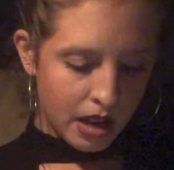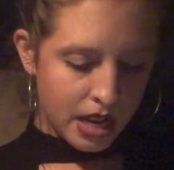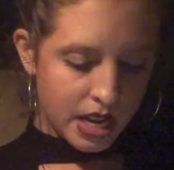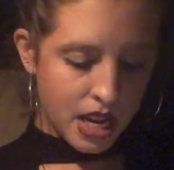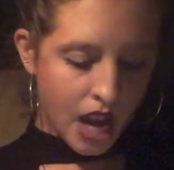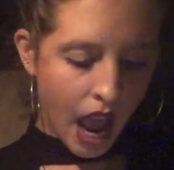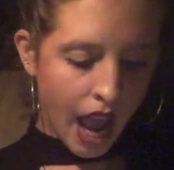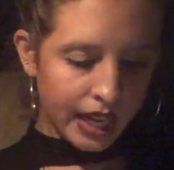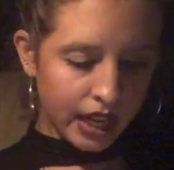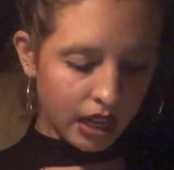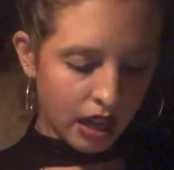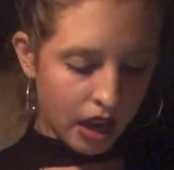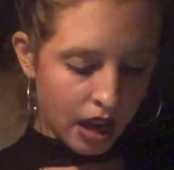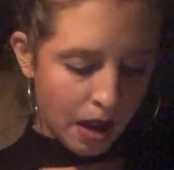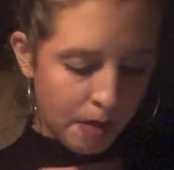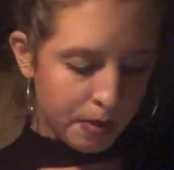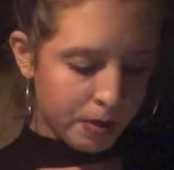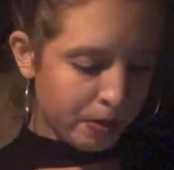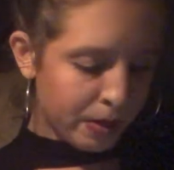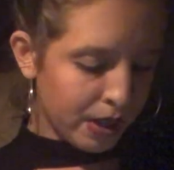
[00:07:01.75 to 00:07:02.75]
Nine of
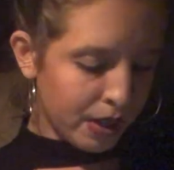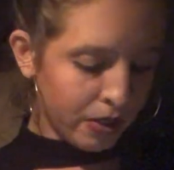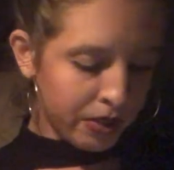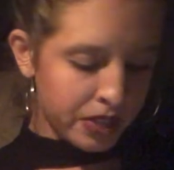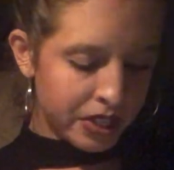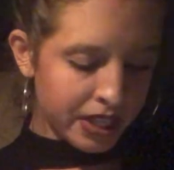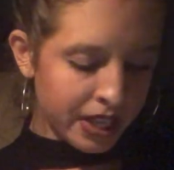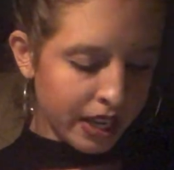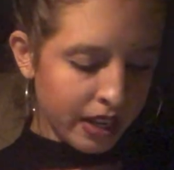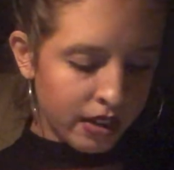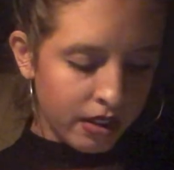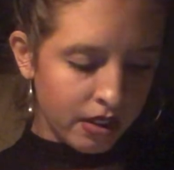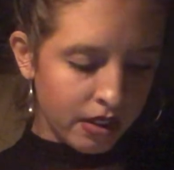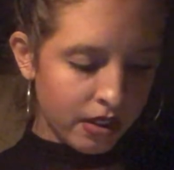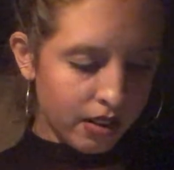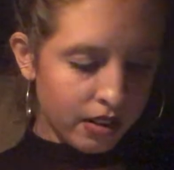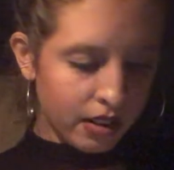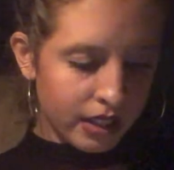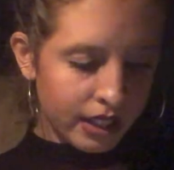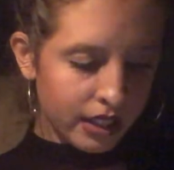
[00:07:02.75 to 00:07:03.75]
Cups, but you're
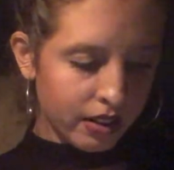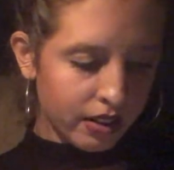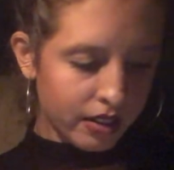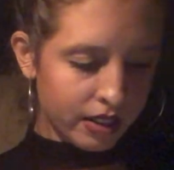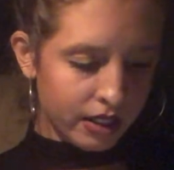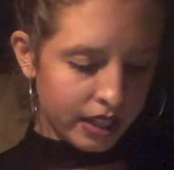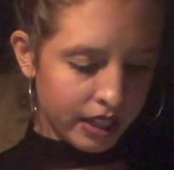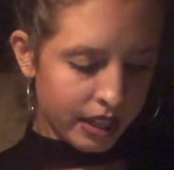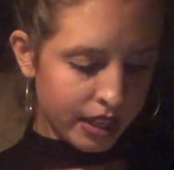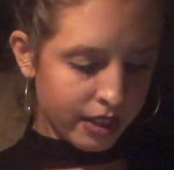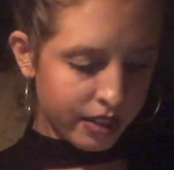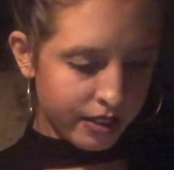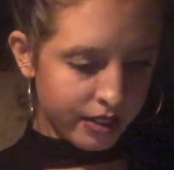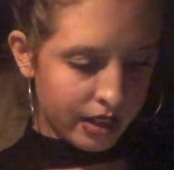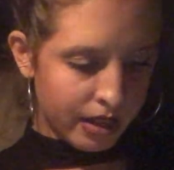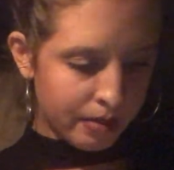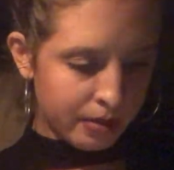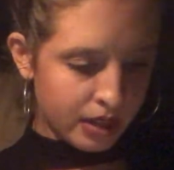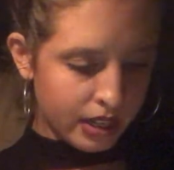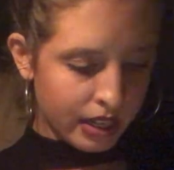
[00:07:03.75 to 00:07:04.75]
single, it looks like here,
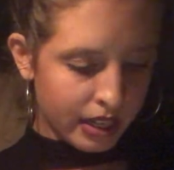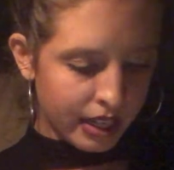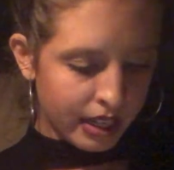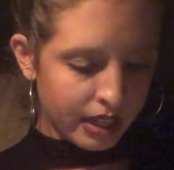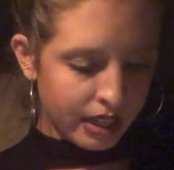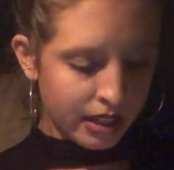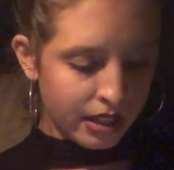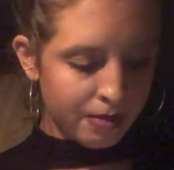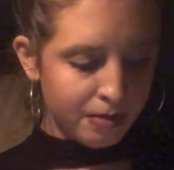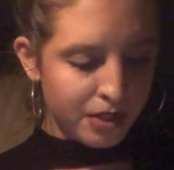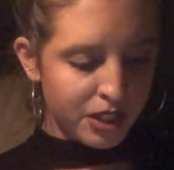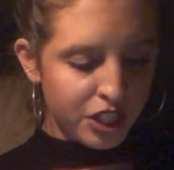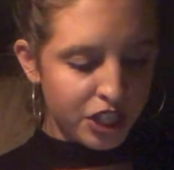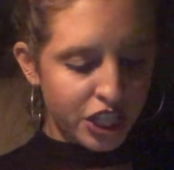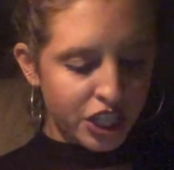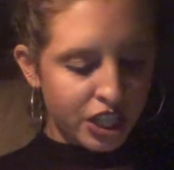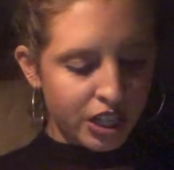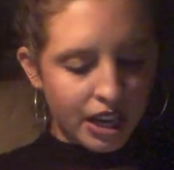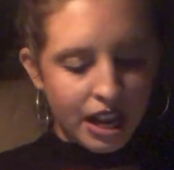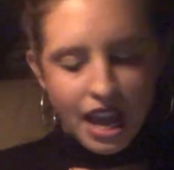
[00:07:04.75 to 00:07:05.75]
Gemini. The
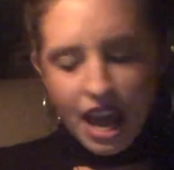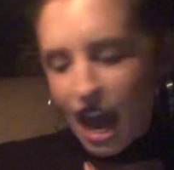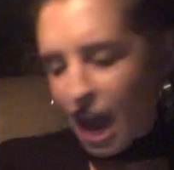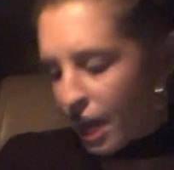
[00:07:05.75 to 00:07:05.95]
Magician.